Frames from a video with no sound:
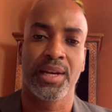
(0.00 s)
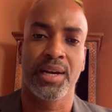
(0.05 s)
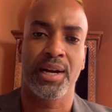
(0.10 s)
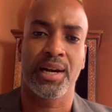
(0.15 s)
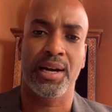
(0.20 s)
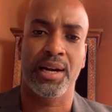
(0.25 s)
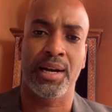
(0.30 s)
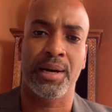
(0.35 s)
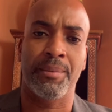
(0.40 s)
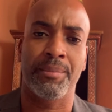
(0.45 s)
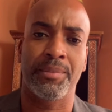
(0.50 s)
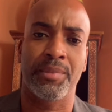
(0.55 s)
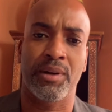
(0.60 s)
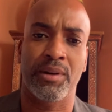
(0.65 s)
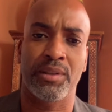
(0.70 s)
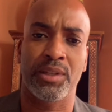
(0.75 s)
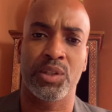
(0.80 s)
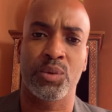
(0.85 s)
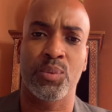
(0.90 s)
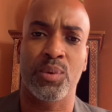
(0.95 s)

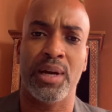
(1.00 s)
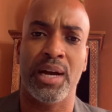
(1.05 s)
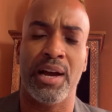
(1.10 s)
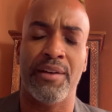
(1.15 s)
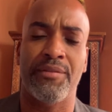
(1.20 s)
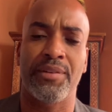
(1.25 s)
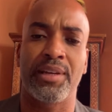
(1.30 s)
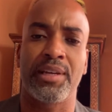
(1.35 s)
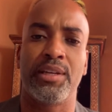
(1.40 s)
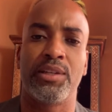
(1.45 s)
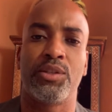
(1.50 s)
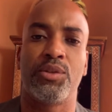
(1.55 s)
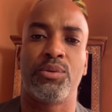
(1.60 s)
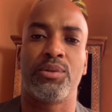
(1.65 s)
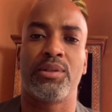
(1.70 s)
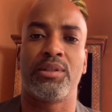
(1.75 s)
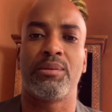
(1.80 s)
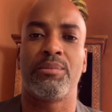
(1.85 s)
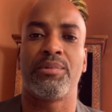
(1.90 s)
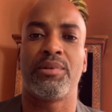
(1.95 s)
Others were having issues
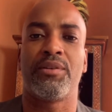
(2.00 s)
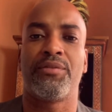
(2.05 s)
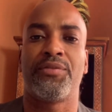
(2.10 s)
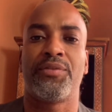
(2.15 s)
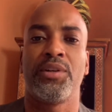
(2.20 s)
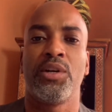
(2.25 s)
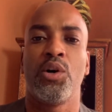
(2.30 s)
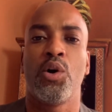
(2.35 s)
in terms of